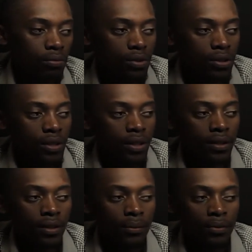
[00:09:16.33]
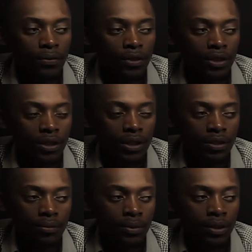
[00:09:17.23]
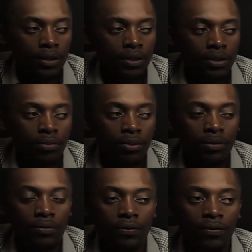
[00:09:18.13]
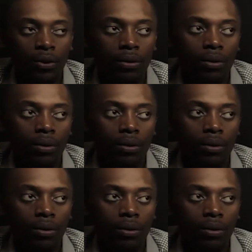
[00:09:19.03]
we say the number of oscillation made is 3/4.